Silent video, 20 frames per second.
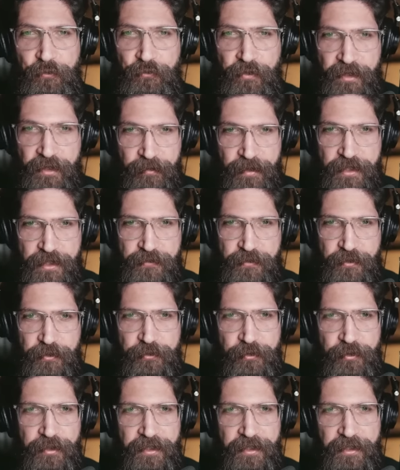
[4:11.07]
you very much for
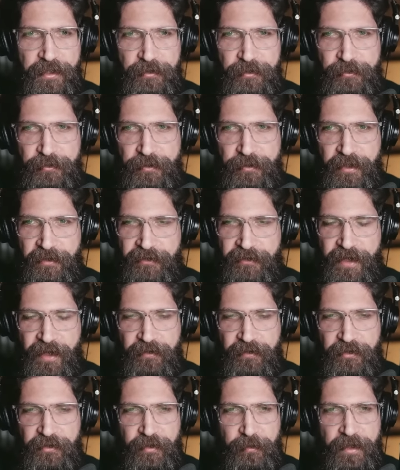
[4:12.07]
tuning in to today's
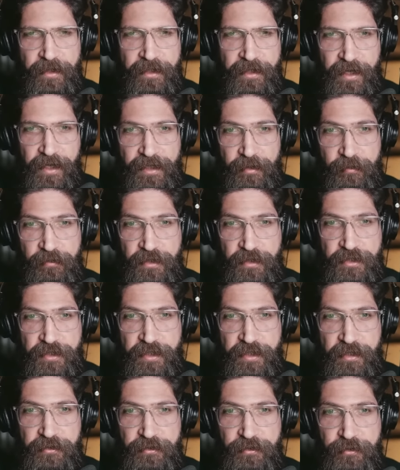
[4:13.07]
live streaming. I
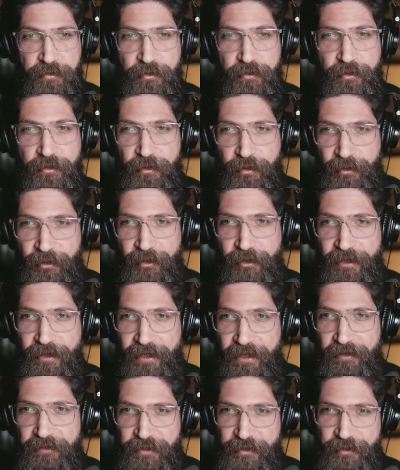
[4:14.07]
appreciate you, all
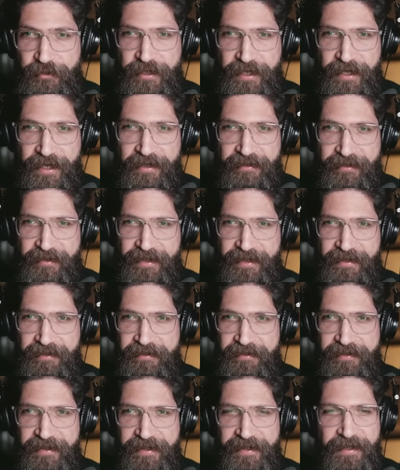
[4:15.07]
of you guys. I can
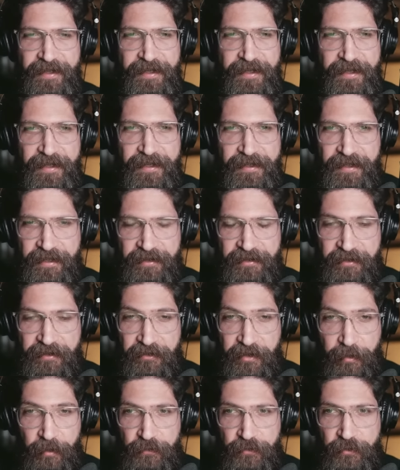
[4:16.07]
see that
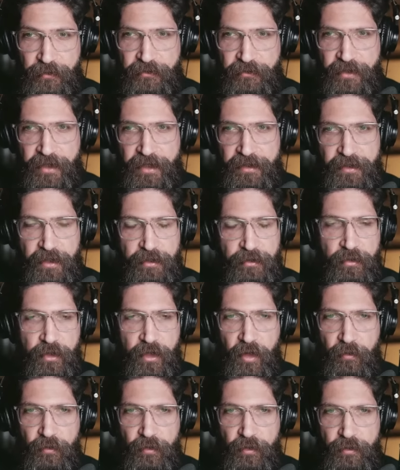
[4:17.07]
some of you say, thank you,
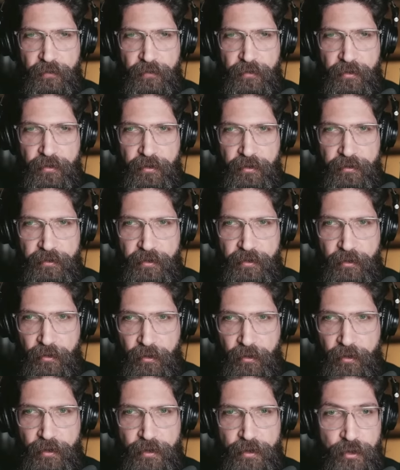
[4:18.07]
Kevork, for
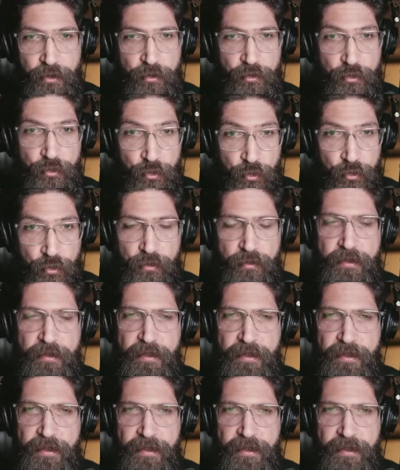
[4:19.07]
all you do.